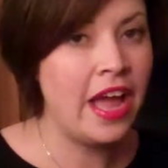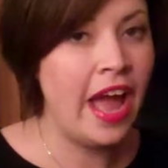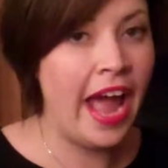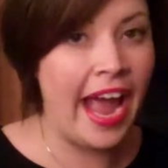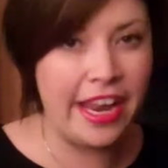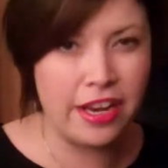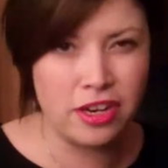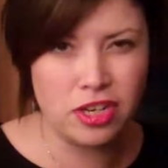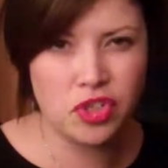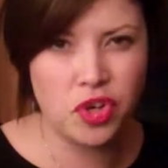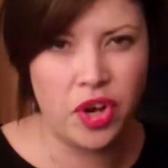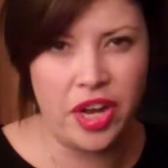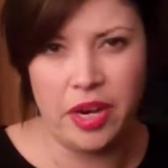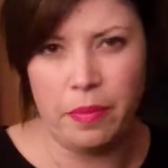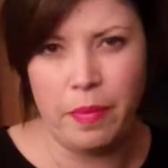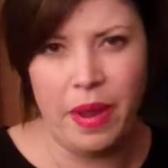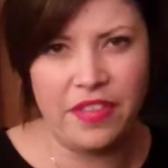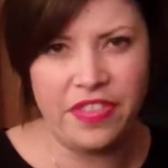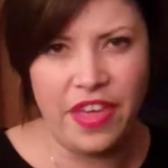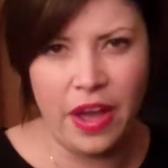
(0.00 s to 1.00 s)
and you're trying to
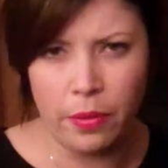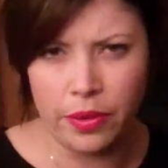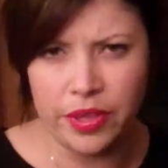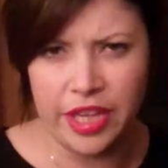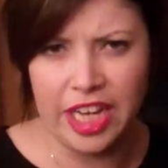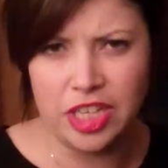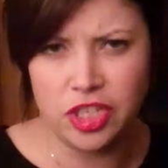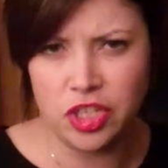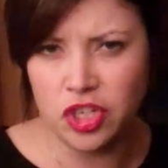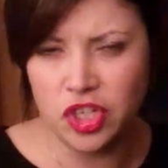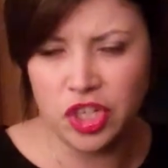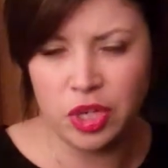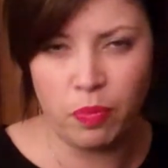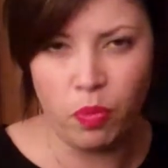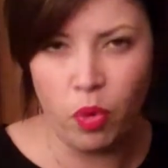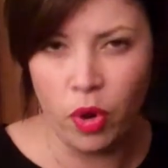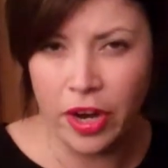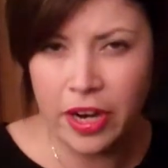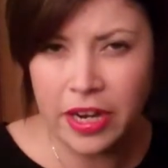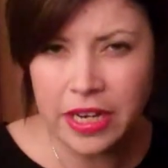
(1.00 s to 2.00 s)
make that relationship
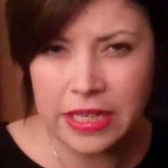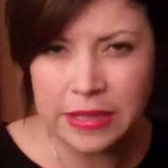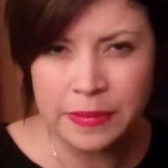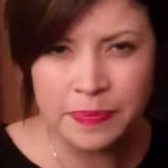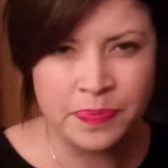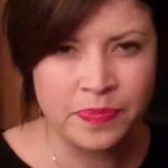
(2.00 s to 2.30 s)
work.